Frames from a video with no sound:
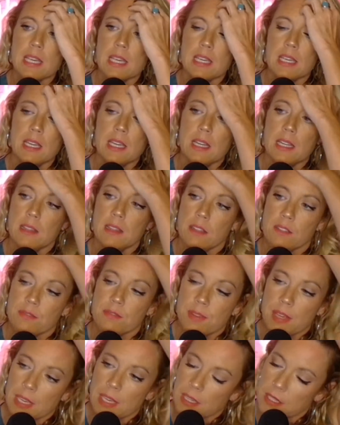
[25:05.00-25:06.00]
hit in the
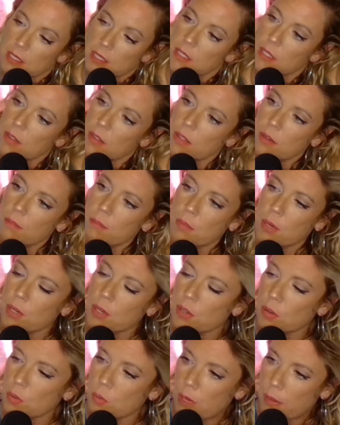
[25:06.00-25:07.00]
face, the
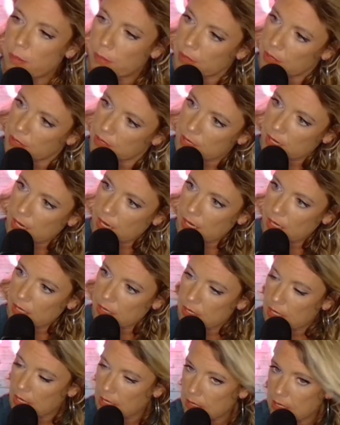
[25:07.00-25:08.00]
murder weapons,
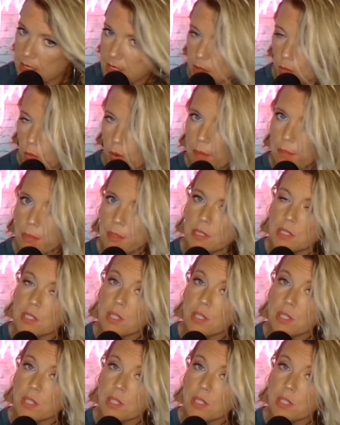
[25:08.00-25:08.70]
guys, yes, I said weapons.